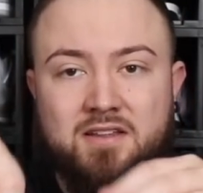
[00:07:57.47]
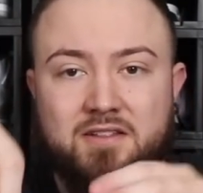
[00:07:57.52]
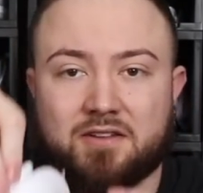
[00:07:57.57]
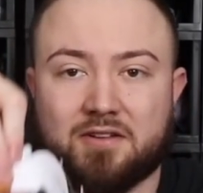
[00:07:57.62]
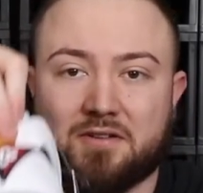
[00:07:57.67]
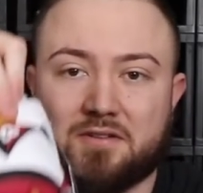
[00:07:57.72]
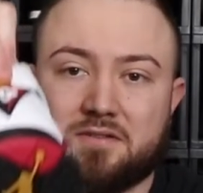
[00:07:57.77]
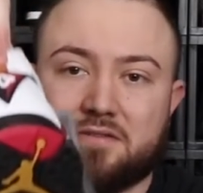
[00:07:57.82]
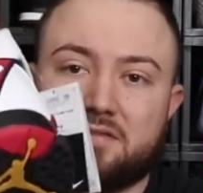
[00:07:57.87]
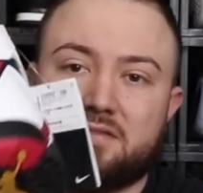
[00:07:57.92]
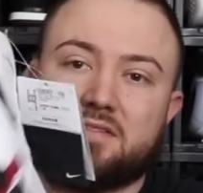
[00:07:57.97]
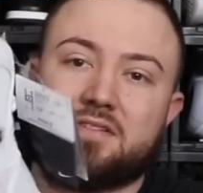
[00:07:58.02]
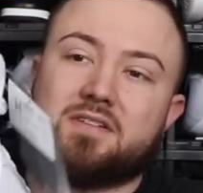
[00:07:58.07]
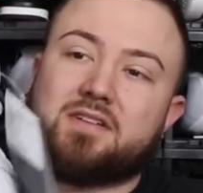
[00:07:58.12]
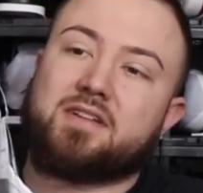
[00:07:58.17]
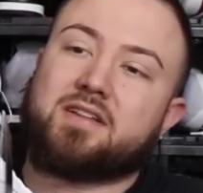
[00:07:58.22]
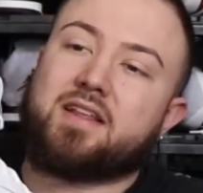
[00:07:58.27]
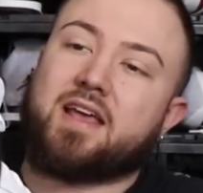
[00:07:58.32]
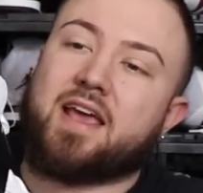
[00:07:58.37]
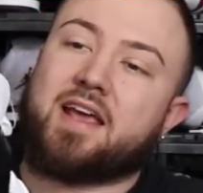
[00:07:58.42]
little
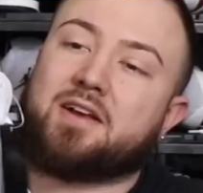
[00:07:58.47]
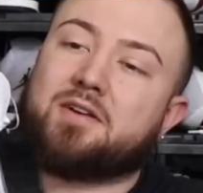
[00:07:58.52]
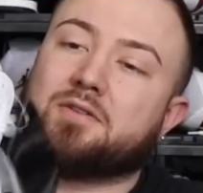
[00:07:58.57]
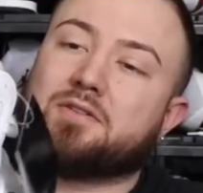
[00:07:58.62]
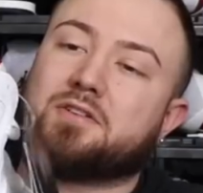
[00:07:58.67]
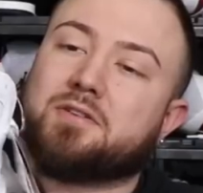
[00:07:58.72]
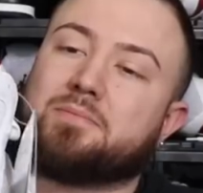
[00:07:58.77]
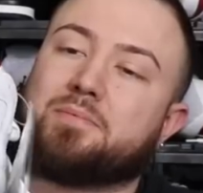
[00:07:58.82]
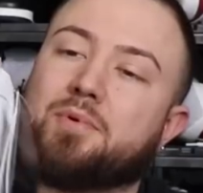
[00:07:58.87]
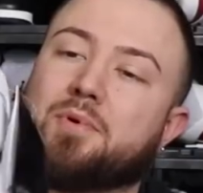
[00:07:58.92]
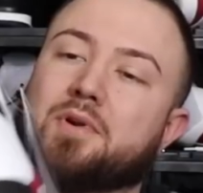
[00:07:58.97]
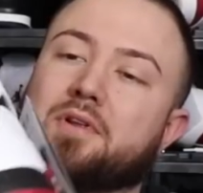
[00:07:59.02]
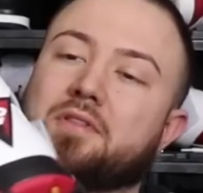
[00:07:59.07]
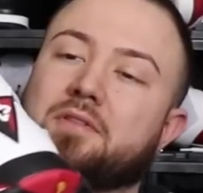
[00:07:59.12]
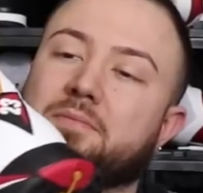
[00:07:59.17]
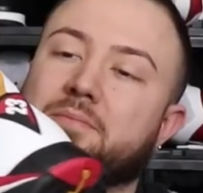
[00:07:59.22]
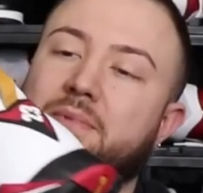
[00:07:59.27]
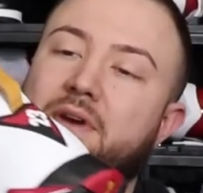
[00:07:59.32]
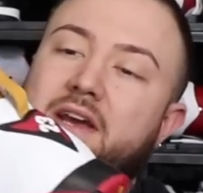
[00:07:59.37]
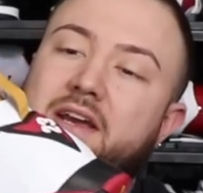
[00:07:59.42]
ankle support in
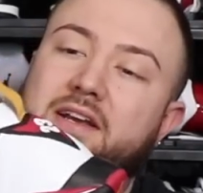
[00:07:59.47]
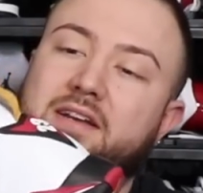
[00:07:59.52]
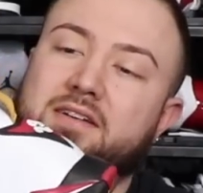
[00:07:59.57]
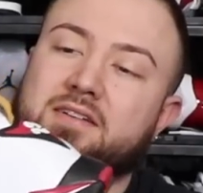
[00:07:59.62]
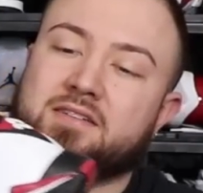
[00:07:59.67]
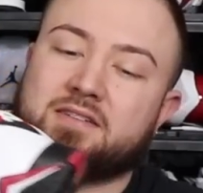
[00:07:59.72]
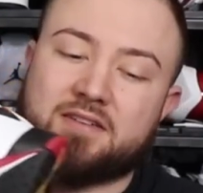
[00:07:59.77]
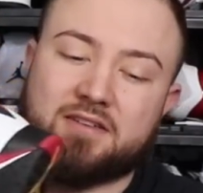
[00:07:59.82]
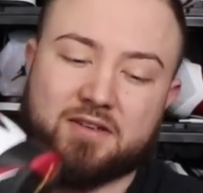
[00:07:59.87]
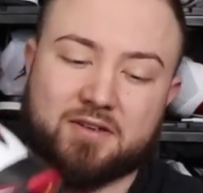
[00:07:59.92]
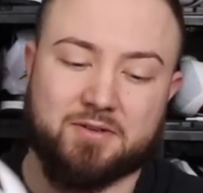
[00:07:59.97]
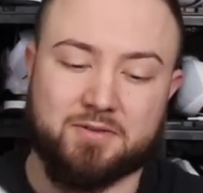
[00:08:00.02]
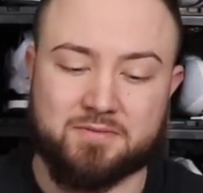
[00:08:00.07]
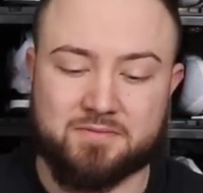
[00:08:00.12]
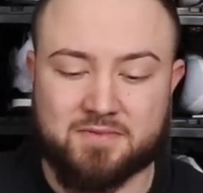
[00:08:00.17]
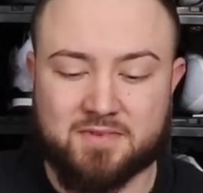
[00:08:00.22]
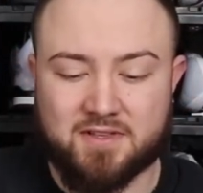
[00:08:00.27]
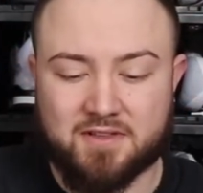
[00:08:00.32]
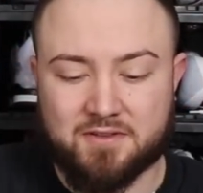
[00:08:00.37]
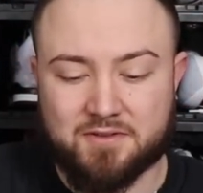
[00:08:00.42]
the back, so
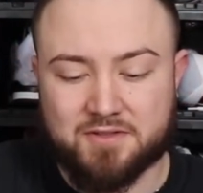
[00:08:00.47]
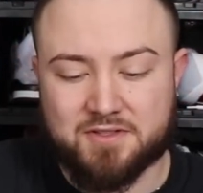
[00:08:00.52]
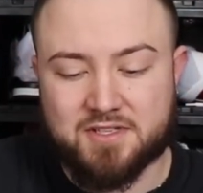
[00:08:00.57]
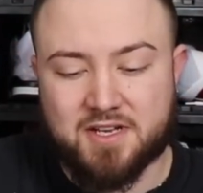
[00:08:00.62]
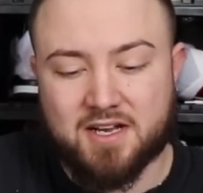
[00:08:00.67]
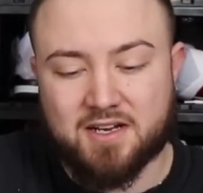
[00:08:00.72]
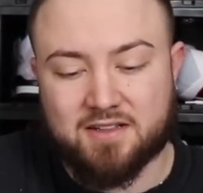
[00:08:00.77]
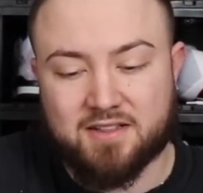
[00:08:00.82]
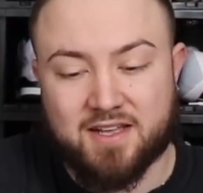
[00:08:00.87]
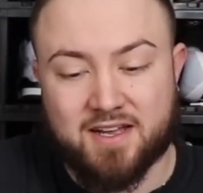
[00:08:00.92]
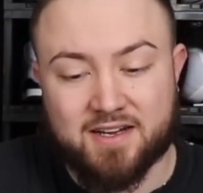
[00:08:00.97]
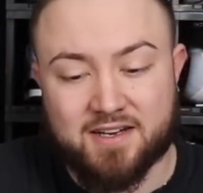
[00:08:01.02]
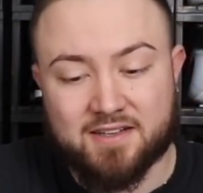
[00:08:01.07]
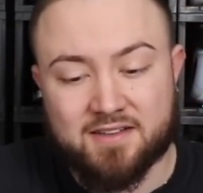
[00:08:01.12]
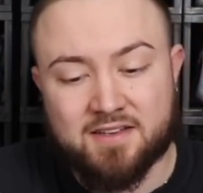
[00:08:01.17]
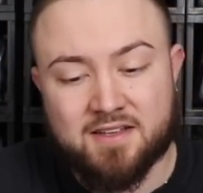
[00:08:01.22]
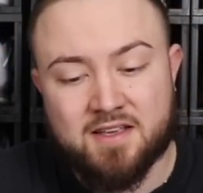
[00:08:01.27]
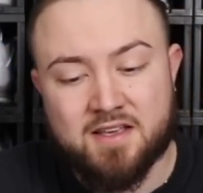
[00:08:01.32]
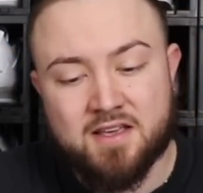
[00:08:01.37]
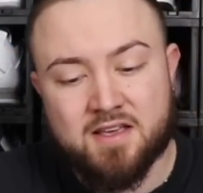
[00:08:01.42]
the little sock lining.